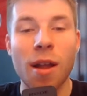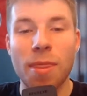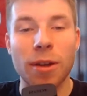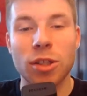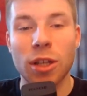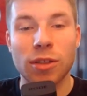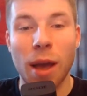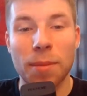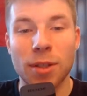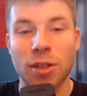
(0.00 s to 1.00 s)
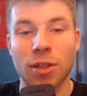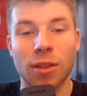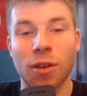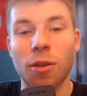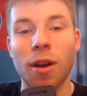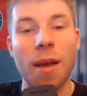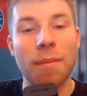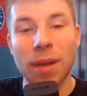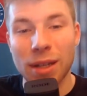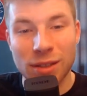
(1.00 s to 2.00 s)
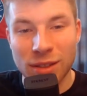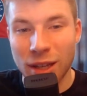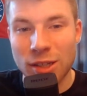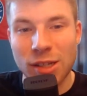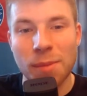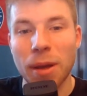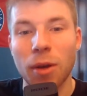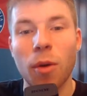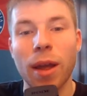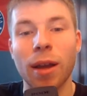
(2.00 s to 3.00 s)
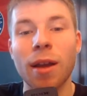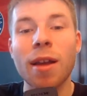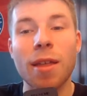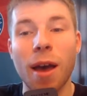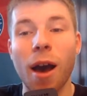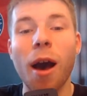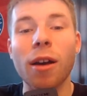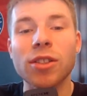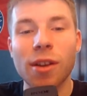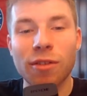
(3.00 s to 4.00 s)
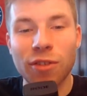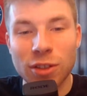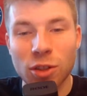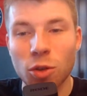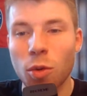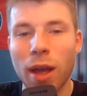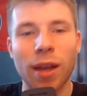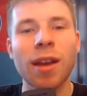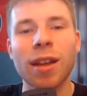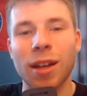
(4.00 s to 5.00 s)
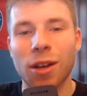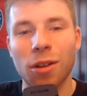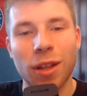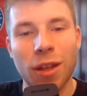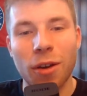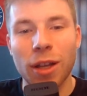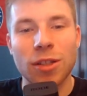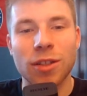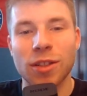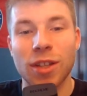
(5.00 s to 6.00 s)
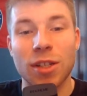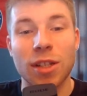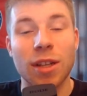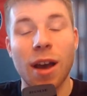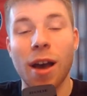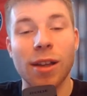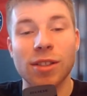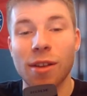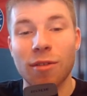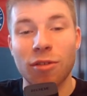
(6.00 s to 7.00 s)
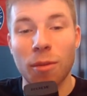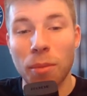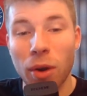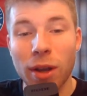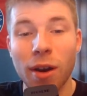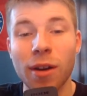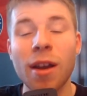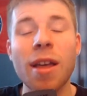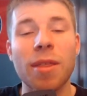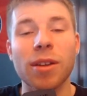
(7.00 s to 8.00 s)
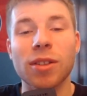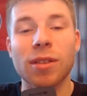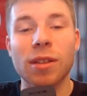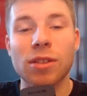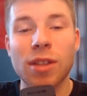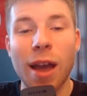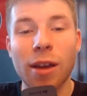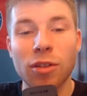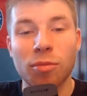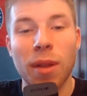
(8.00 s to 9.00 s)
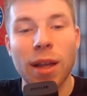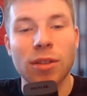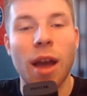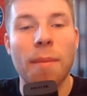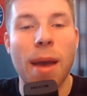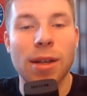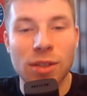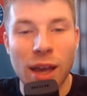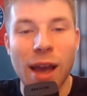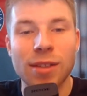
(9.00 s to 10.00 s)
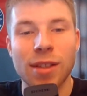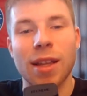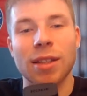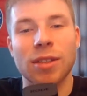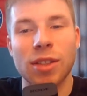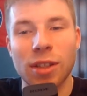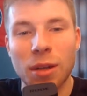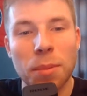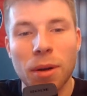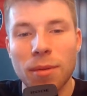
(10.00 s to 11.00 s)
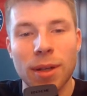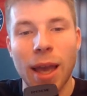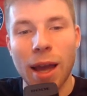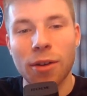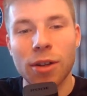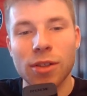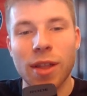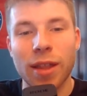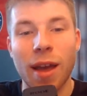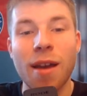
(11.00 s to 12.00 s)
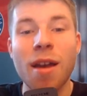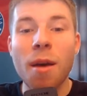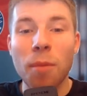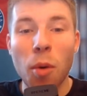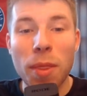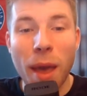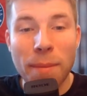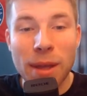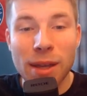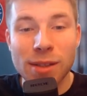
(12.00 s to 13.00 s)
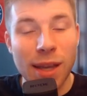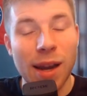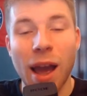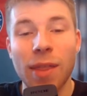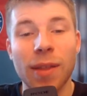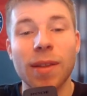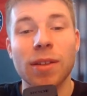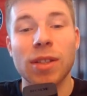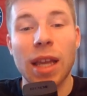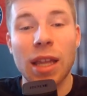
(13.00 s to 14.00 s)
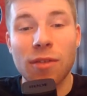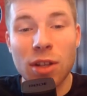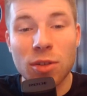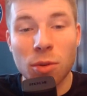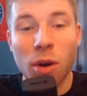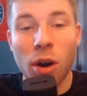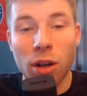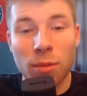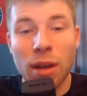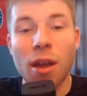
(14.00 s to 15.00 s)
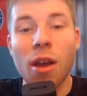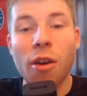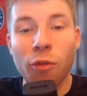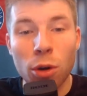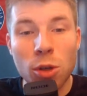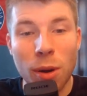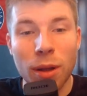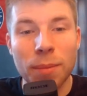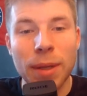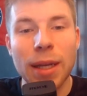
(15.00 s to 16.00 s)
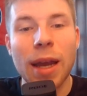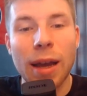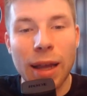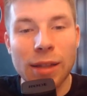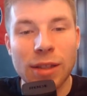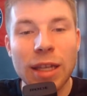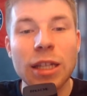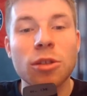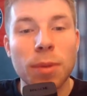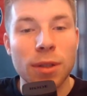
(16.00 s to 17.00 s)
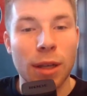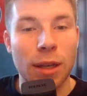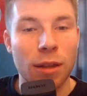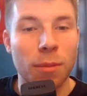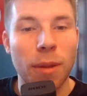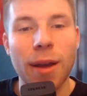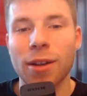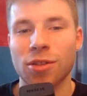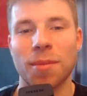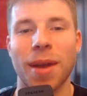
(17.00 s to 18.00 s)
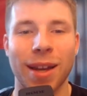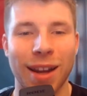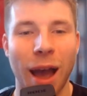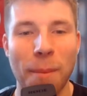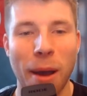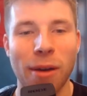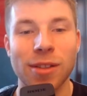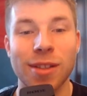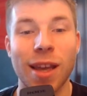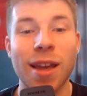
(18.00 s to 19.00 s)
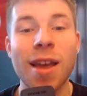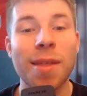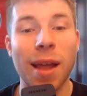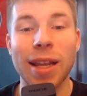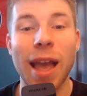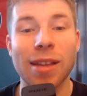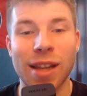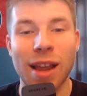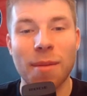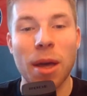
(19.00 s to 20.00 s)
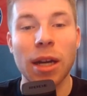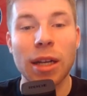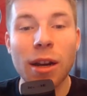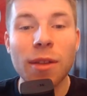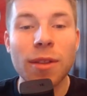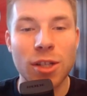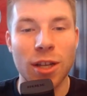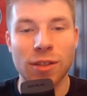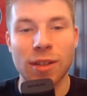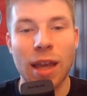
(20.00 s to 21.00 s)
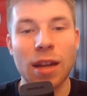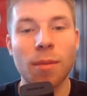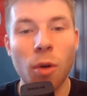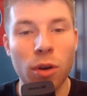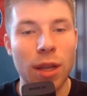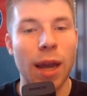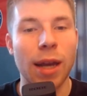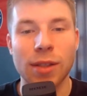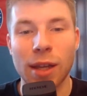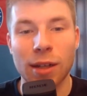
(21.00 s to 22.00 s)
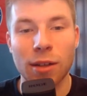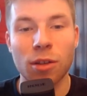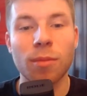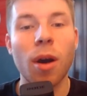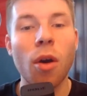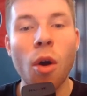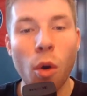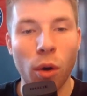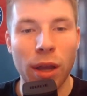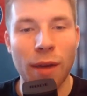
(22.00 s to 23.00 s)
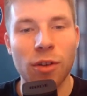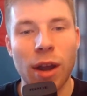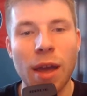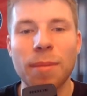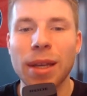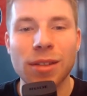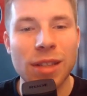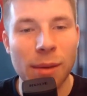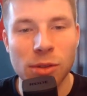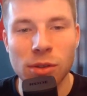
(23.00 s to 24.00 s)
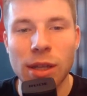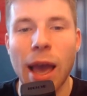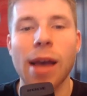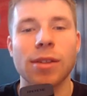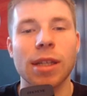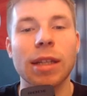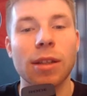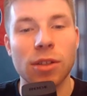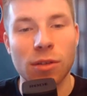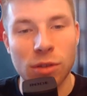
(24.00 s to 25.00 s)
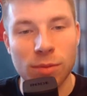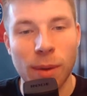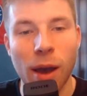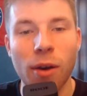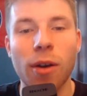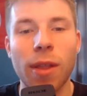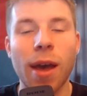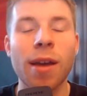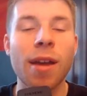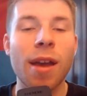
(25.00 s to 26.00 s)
There's just not positions on the court. Embiid is essentially a big wing, uh, a seven foot two wing. Nikola Jokic is essentially a, a seven foot point guard. There's the styles of play do not match size, and it's silly to put them in categories like that. But with that being said, I think there's an individual argument for Joel Embiid against each particular player. So I'm not going to cop out and say that he hasn't had a better year than Jason Tatum or Giannis Antetokounmpo or Kevin Durant, because he absolutely has, and he deserves a spot on that.